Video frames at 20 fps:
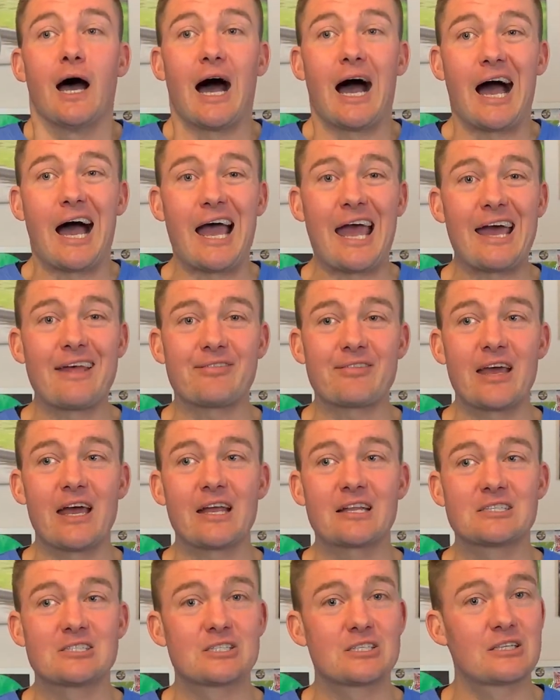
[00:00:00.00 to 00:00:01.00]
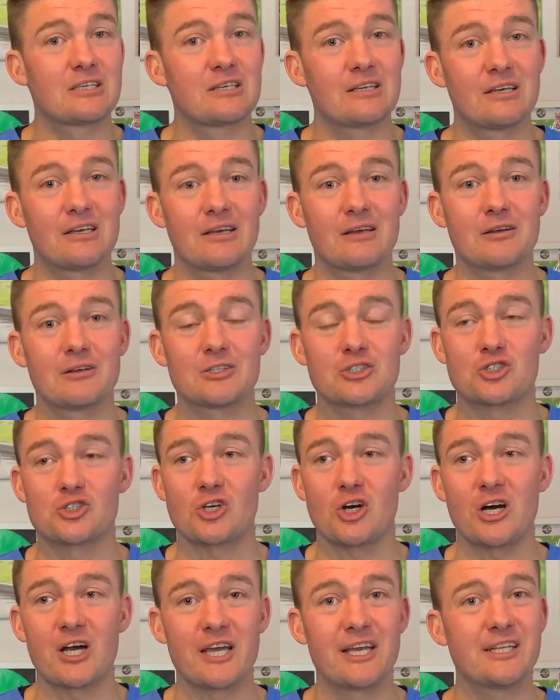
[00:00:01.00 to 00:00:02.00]
I had that
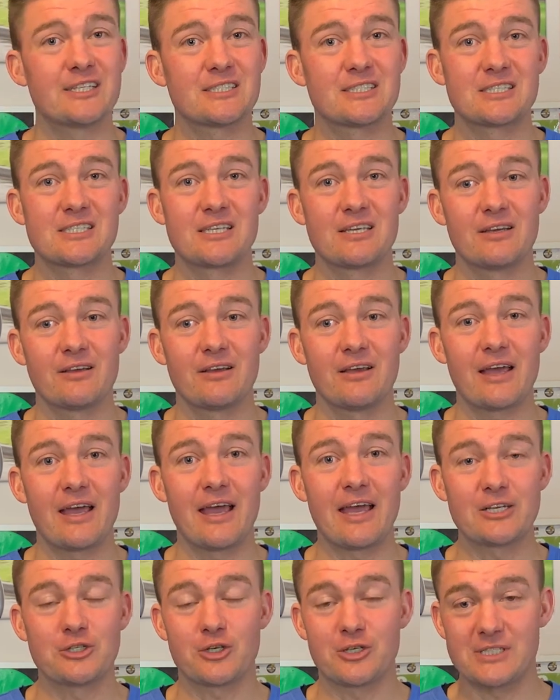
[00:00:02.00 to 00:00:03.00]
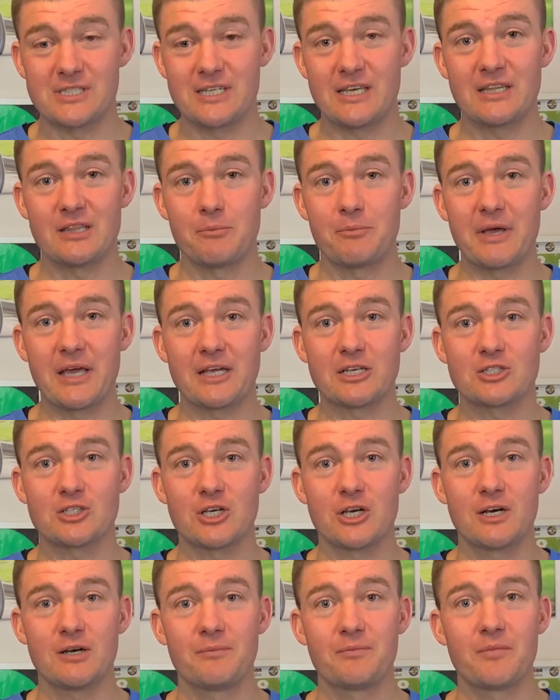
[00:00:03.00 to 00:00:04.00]
Giant, as you can see in the
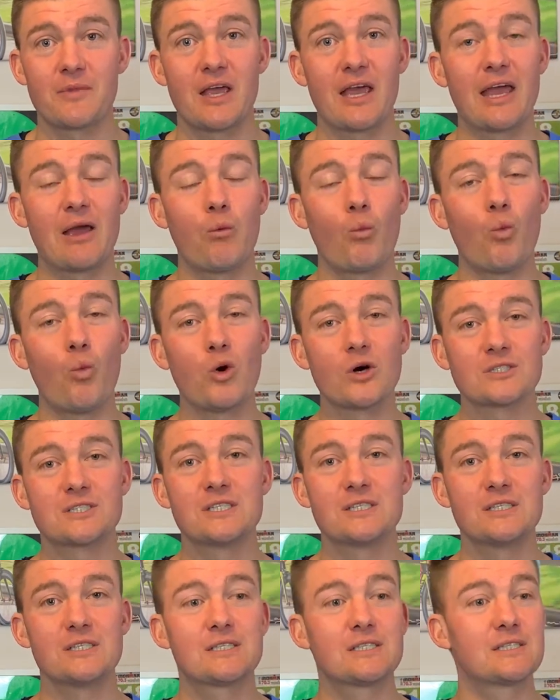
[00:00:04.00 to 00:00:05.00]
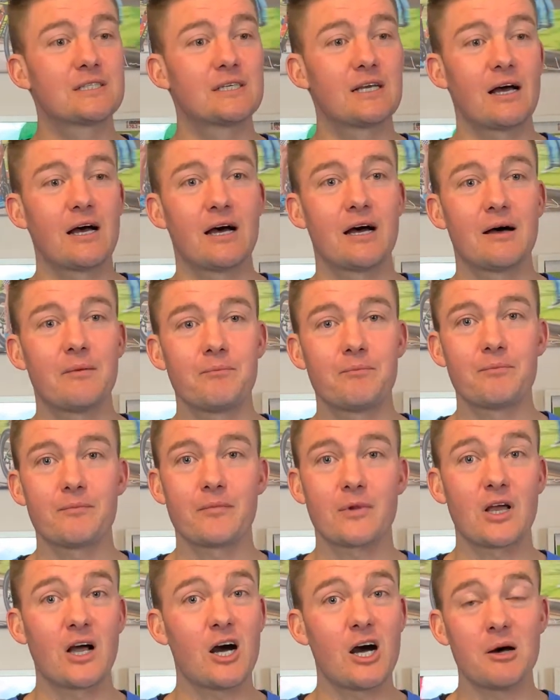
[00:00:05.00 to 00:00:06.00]
picture. It wasn't
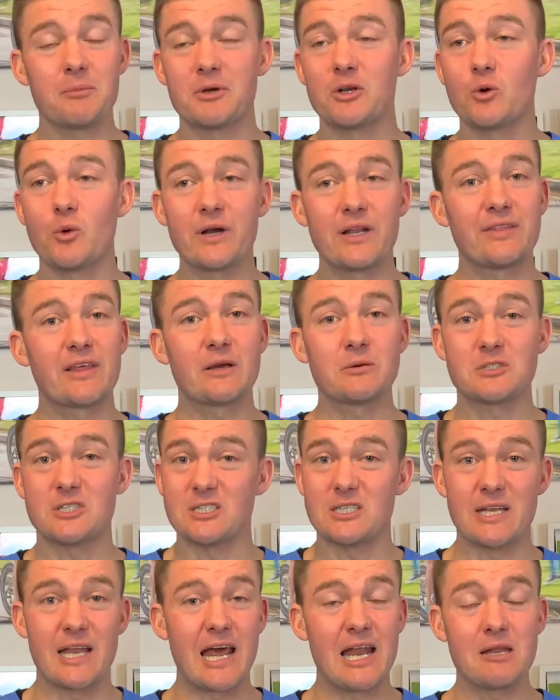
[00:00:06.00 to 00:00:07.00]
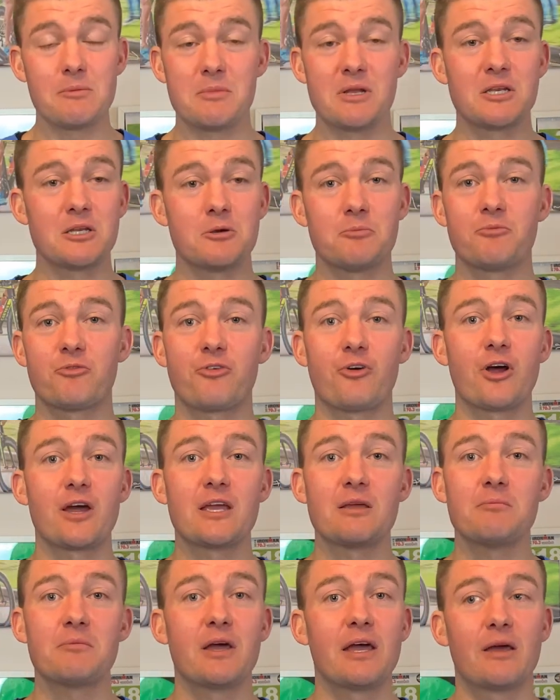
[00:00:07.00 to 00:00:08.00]
carbon or anything, it was just an aluminium
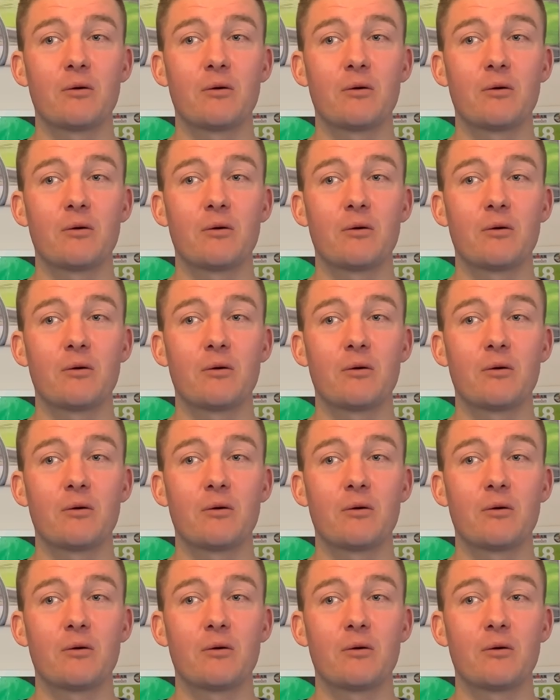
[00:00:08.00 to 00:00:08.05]
frame.